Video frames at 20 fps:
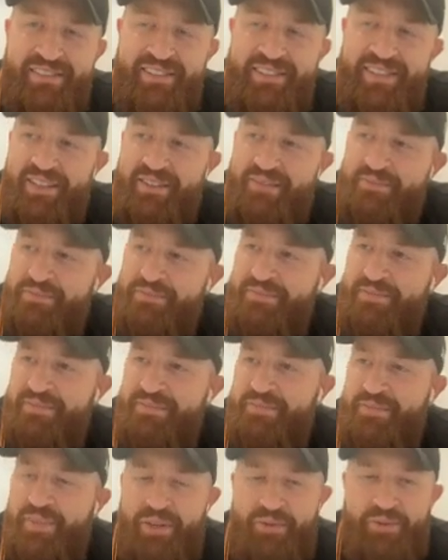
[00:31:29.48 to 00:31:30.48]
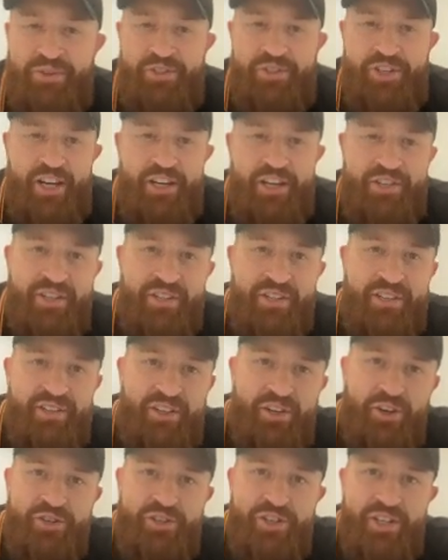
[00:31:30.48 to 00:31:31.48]
But I wouldn't change it.
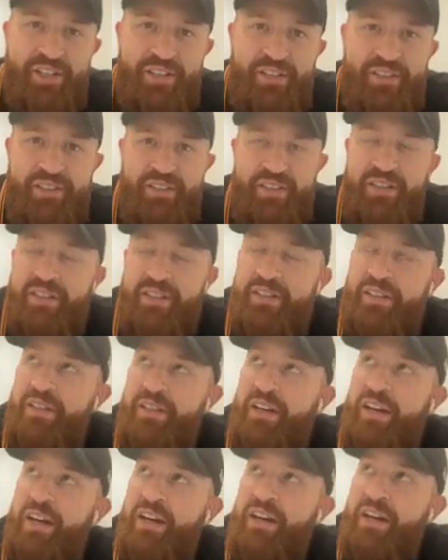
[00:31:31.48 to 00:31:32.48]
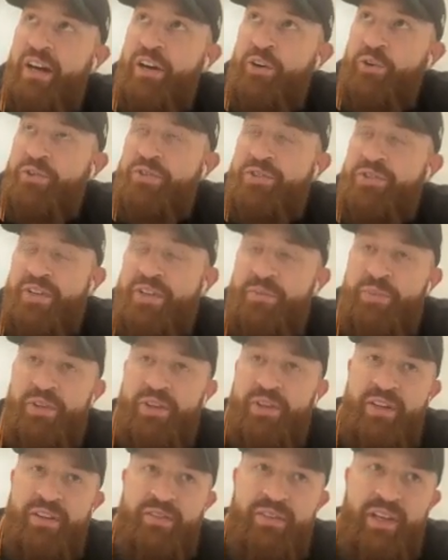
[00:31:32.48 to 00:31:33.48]
Coaching, I also
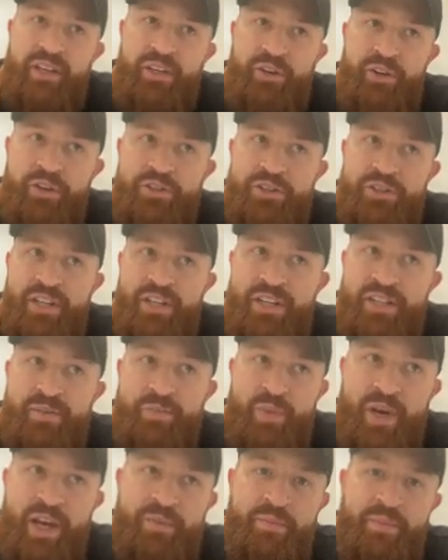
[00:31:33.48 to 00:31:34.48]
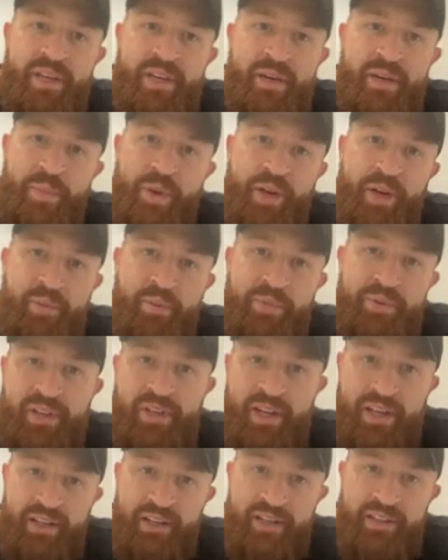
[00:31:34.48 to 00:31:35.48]
believe that coaching has made me a better
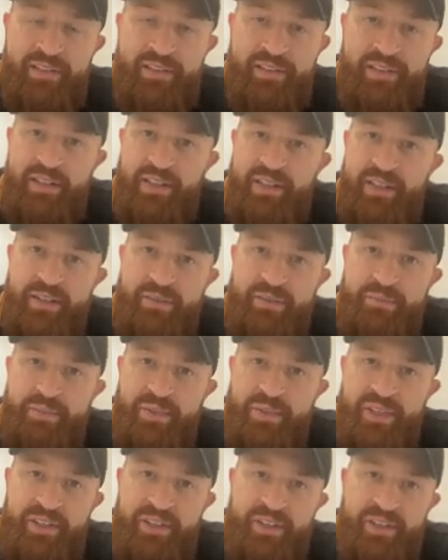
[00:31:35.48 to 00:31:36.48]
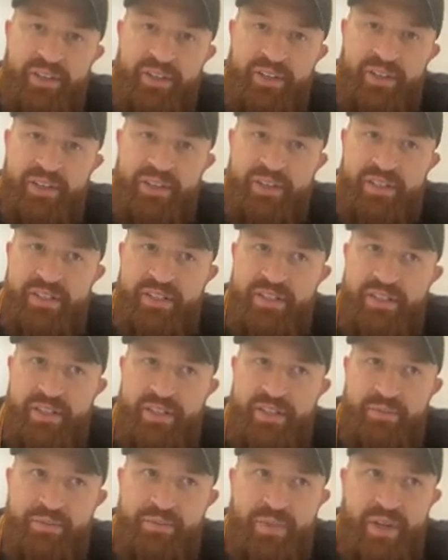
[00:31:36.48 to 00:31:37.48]
player, because
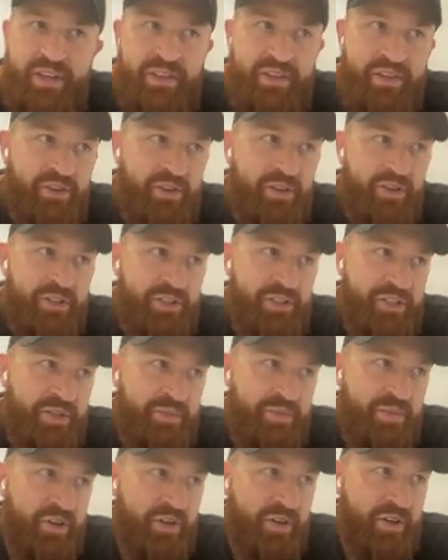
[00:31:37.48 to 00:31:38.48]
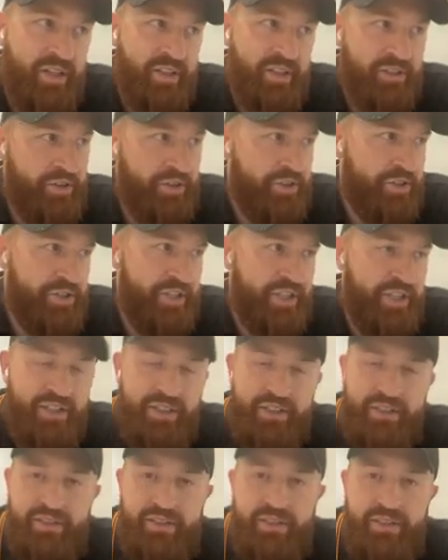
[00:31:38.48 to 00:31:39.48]
the methodology behind
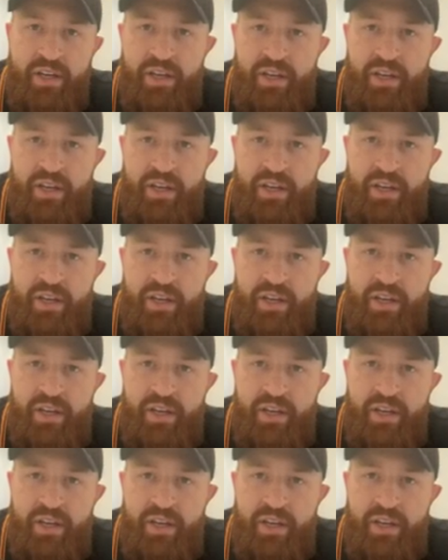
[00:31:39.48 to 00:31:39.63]
coaching,